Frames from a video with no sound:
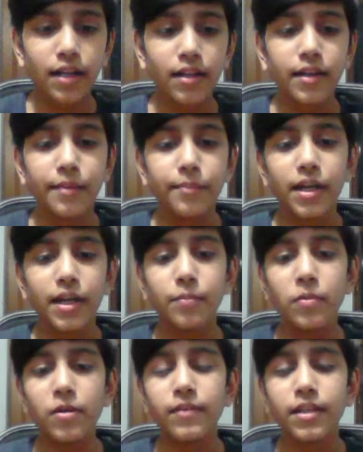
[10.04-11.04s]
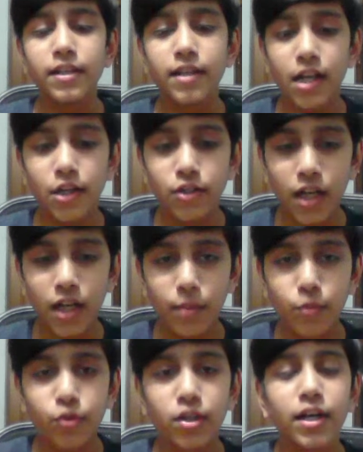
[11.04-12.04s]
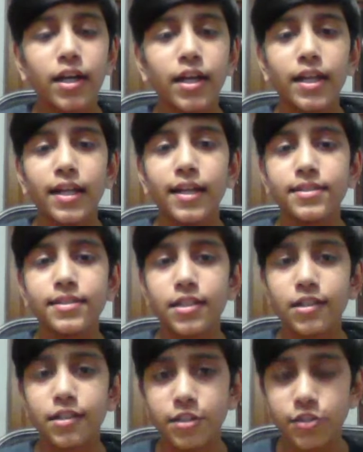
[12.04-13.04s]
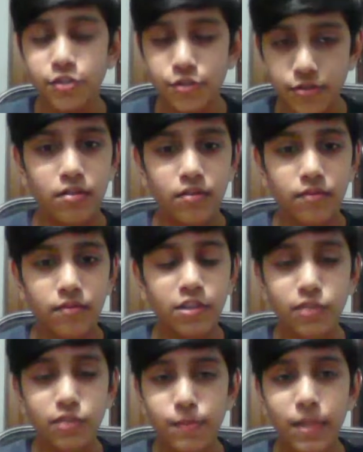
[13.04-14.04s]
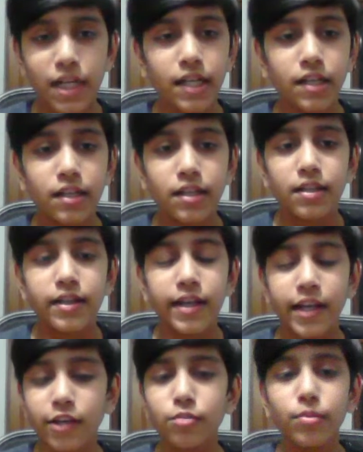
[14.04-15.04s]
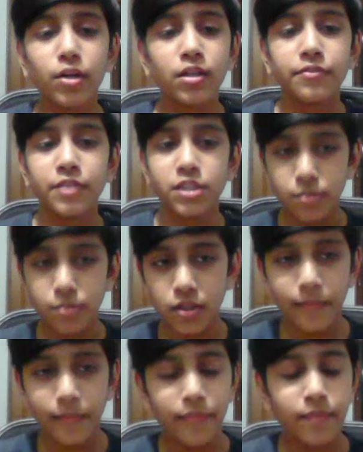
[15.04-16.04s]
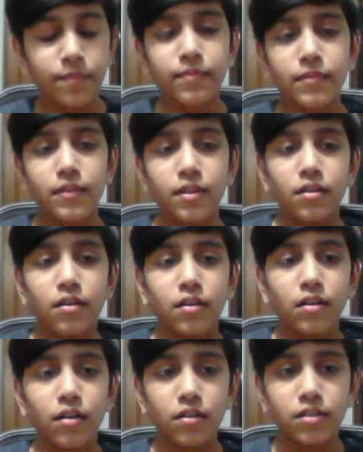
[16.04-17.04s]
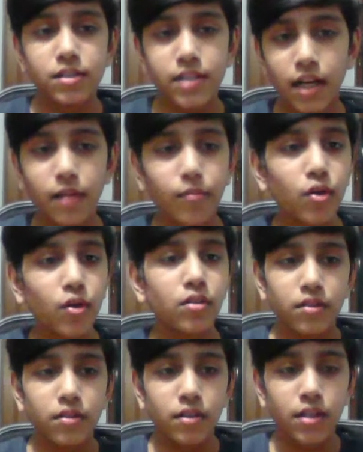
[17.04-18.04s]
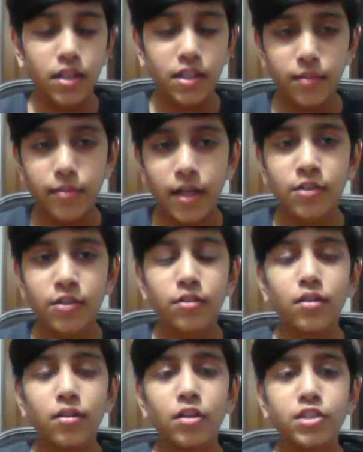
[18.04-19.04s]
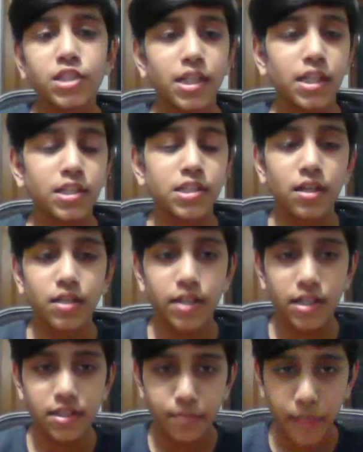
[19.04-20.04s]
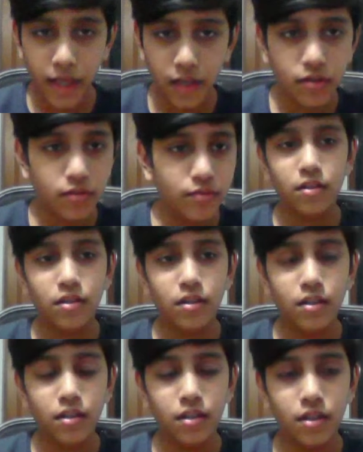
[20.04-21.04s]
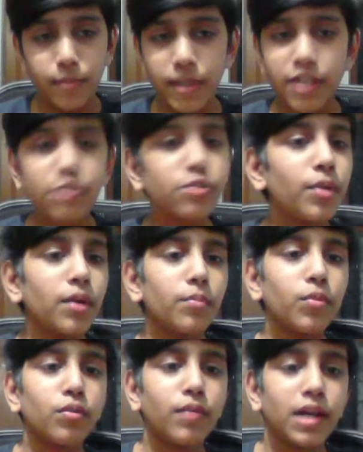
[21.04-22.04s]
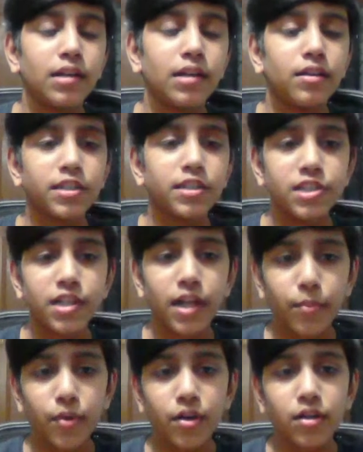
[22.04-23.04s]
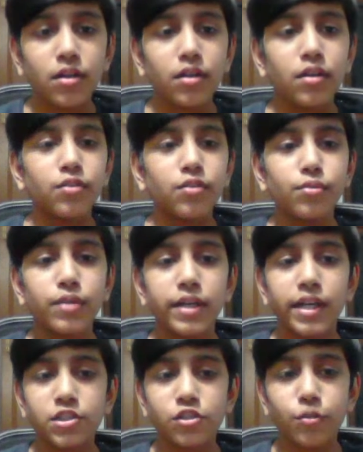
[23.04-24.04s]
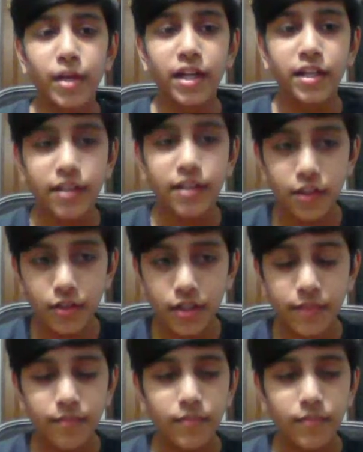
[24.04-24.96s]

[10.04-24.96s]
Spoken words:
game played between Hikaru Nakamura and Alexander Grishchuk, which was played in the A group on the first board. On the second board, Ethan Bakro lost against Andrei Sipenko. In the B group on board 1, Richard Rapport drew against Oparin Grigori.